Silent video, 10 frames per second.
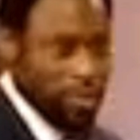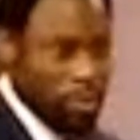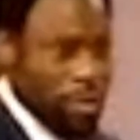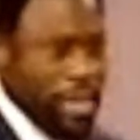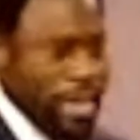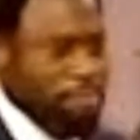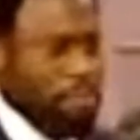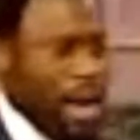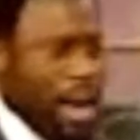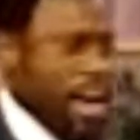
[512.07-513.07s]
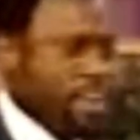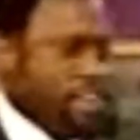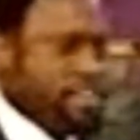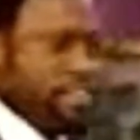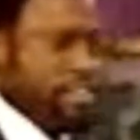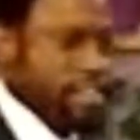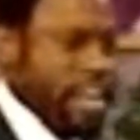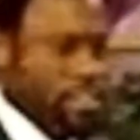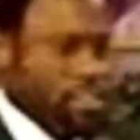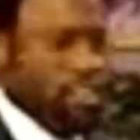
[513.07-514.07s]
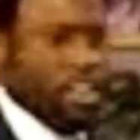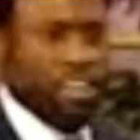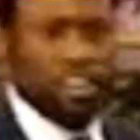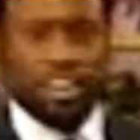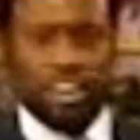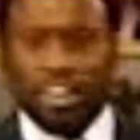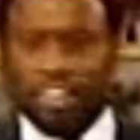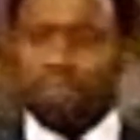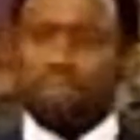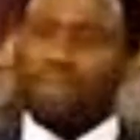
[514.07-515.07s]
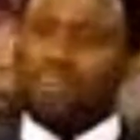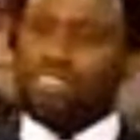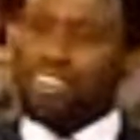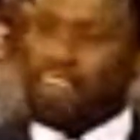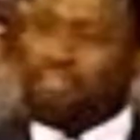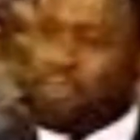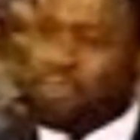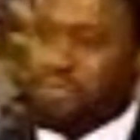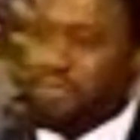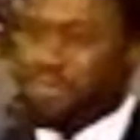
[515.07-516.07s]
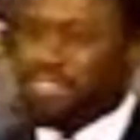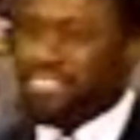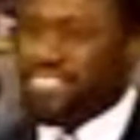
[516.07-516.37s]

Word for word: We eat bad, get sick, and then blame it on the devil. Yeah.